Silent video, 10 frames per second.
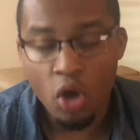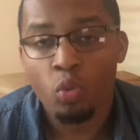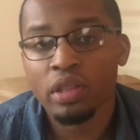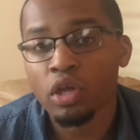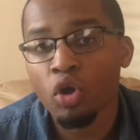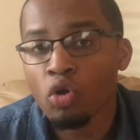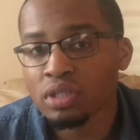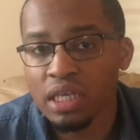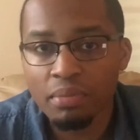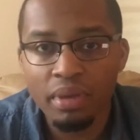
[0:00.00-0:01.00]
With their
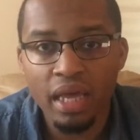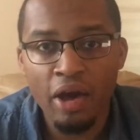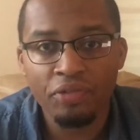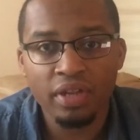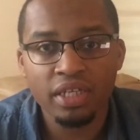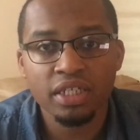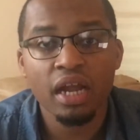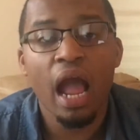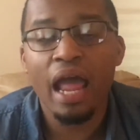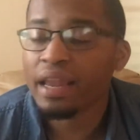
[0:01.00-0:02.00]
whole team being healthy this
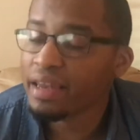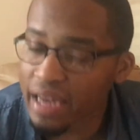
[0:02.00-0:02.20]
year, I